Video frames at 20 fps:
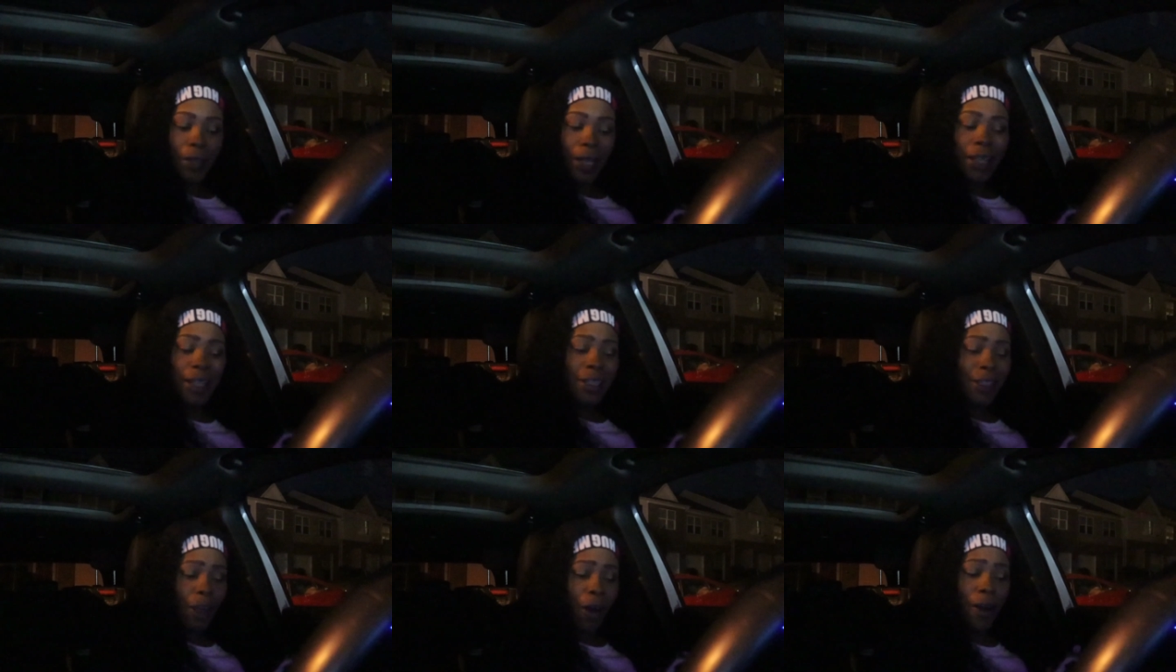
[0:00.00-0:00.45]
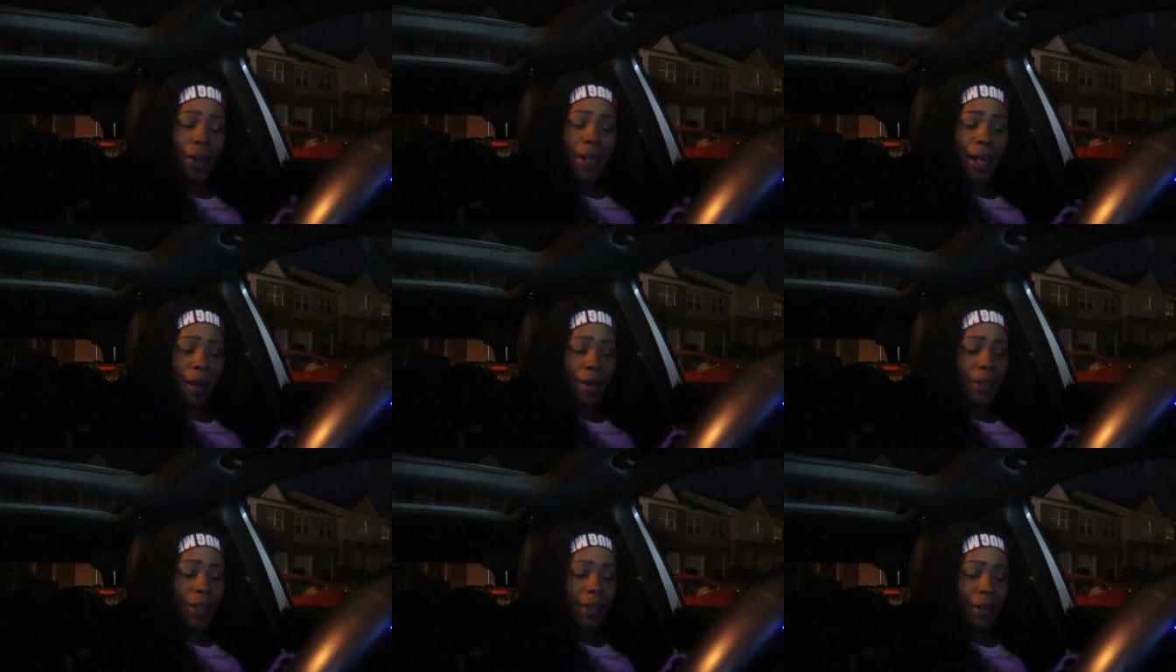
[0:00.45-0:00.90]
it's hard
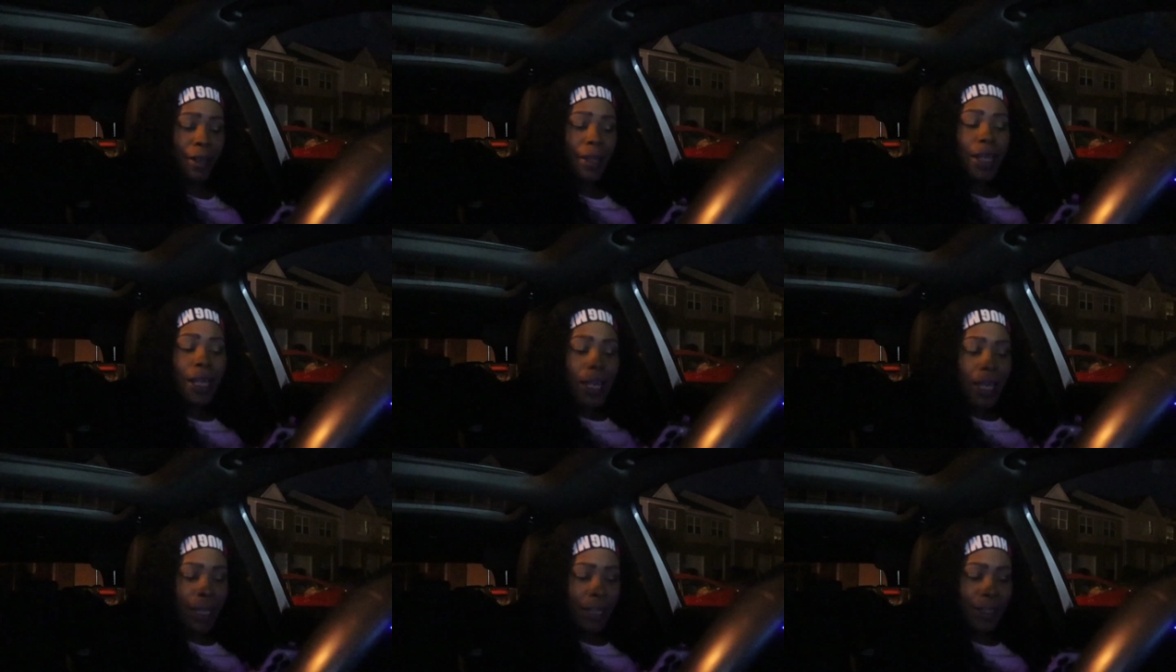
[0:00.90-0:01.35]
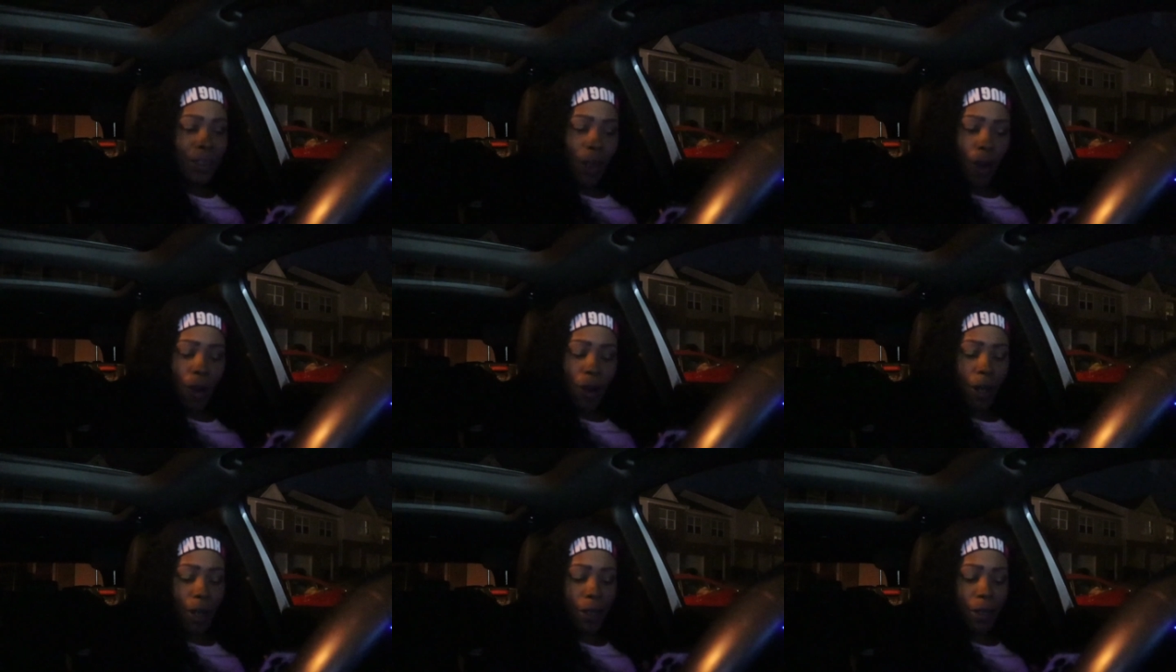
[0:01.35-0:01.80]
out here. It's
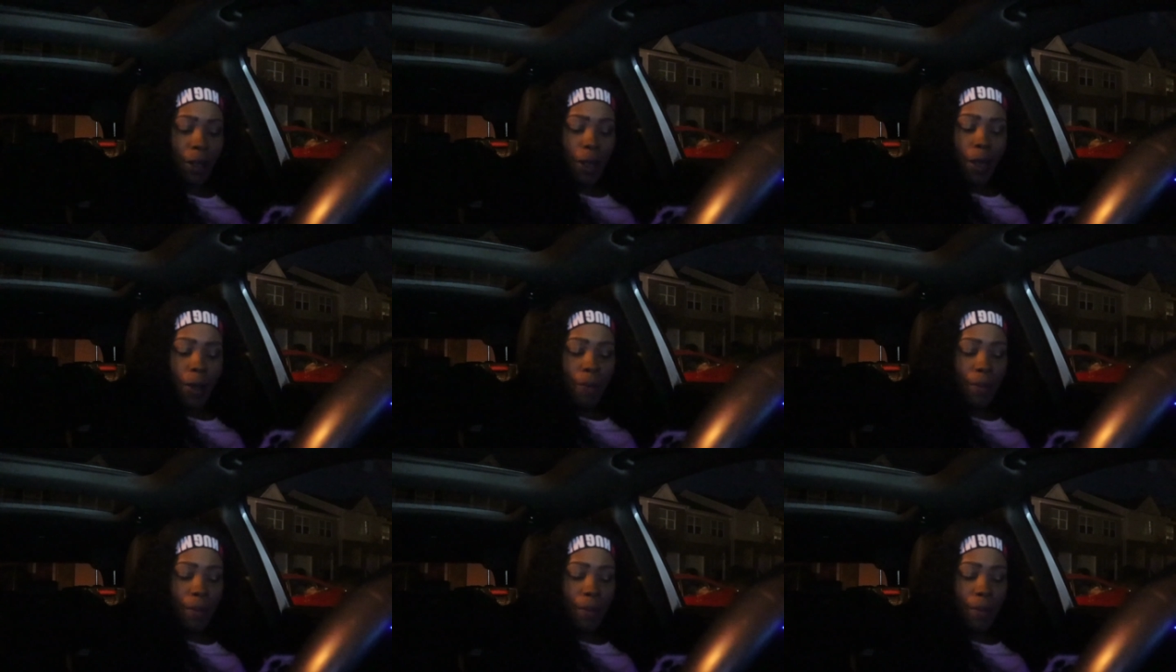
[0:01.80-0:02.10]
hard.